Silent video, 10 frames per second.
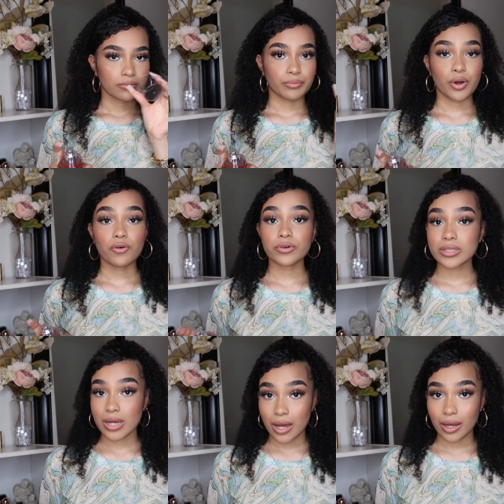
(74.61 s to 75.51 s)
but over
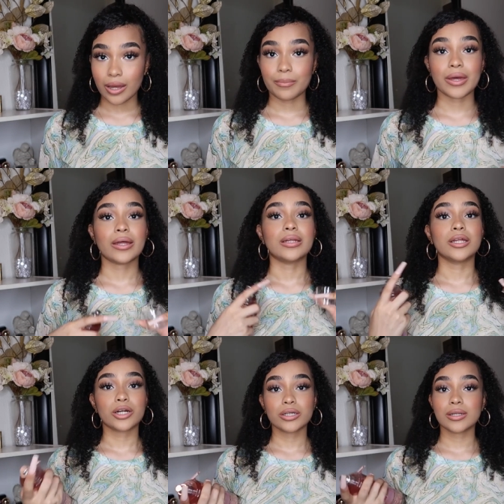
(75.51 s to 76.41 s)
time it
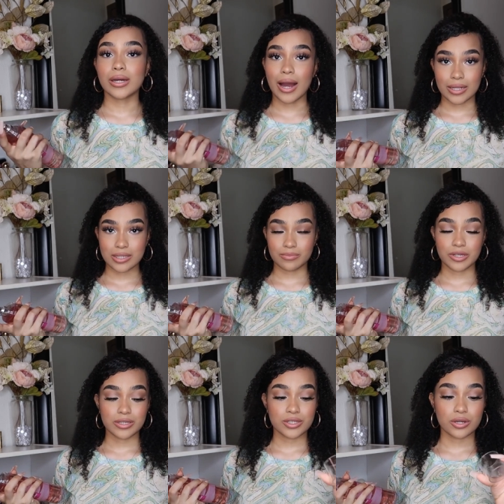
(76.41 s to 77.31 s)
literally got to
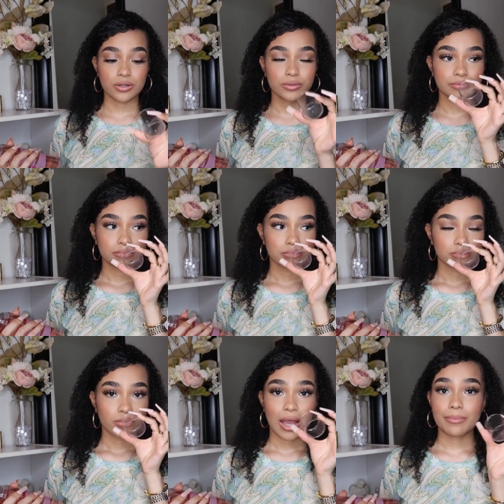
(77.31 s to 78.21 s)
me so
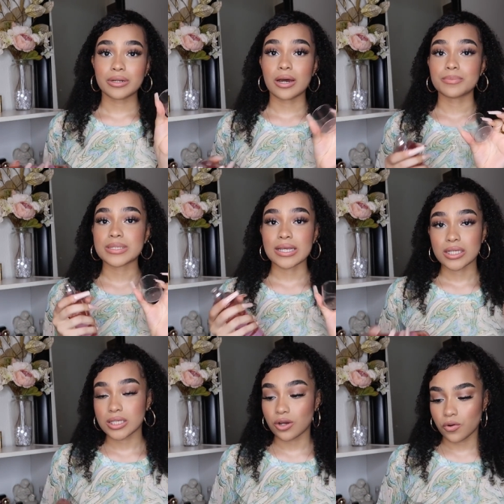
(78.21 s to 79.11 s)
i've been
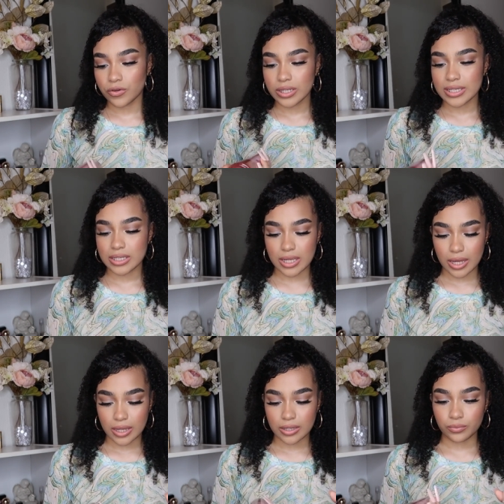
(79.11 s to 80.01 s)
obsessing over this
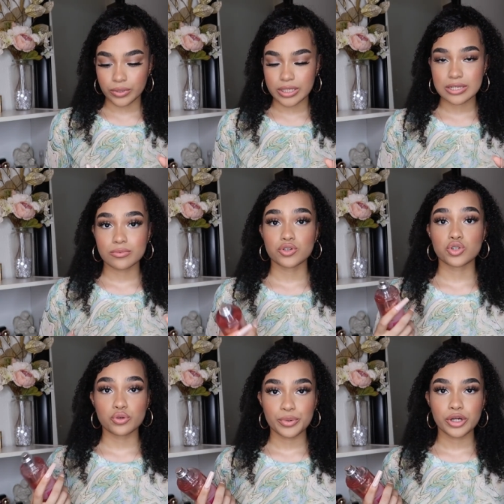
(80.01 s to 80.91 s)
scent it really smells
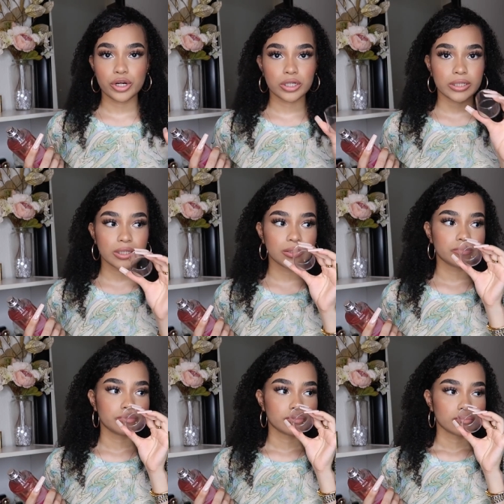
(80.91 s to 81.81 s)
super girly
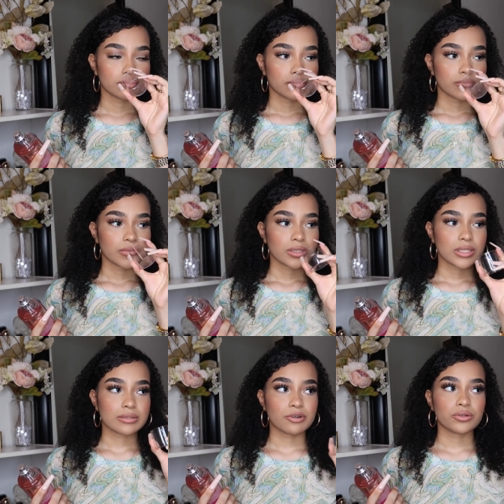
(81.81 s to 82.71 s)

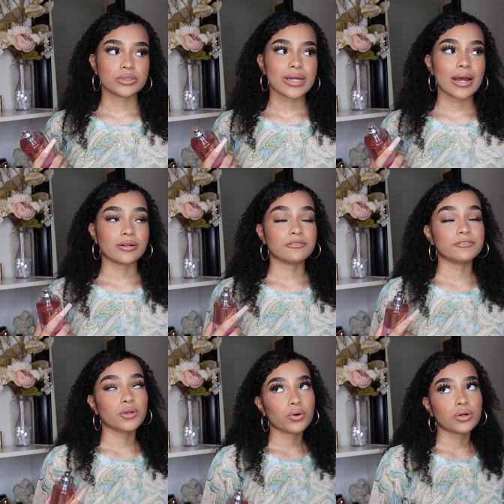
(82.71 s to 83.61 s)
smells kind of
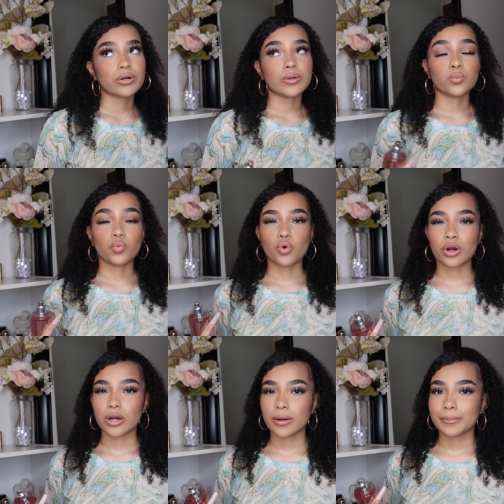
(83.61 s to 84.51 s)
floral and
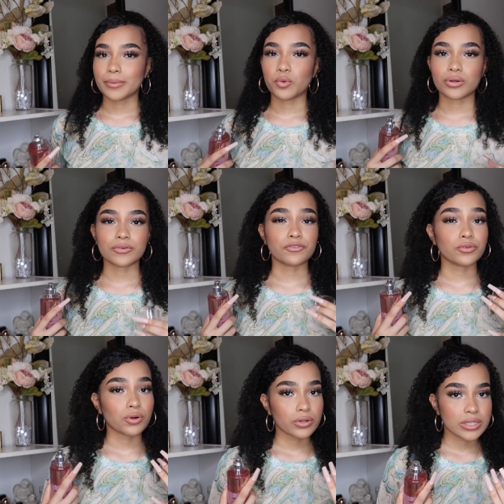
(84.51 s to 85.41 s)
warm but more on the
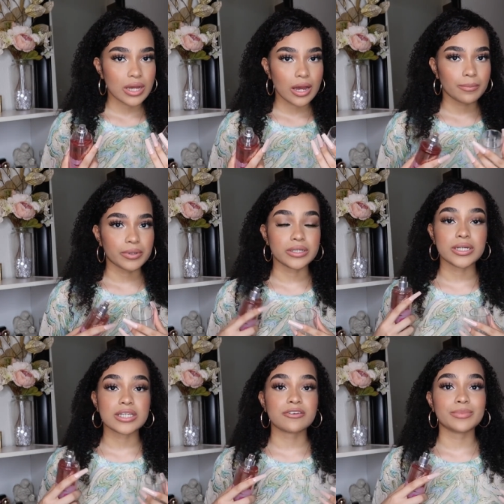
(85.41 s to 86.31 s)
floral side but it
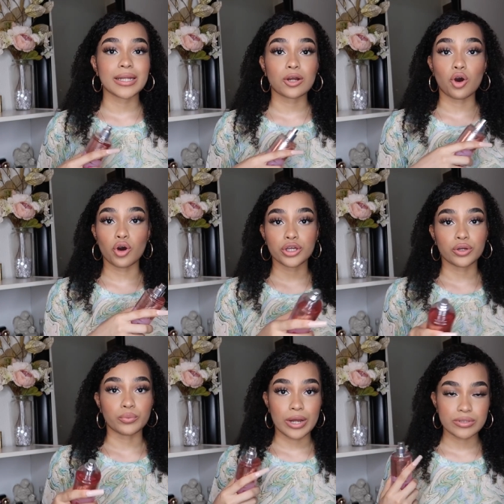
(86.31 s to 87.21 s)
does give me like an all
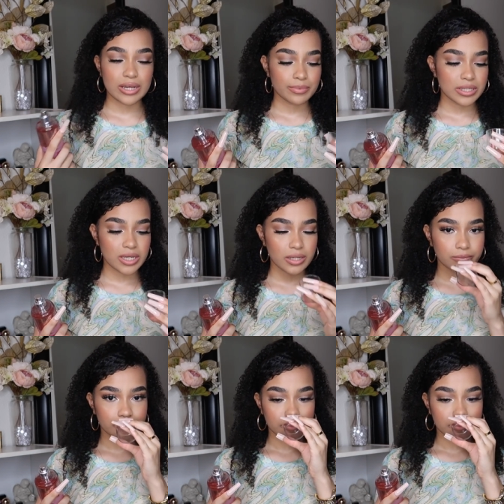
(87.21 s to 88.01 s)
year round type of scent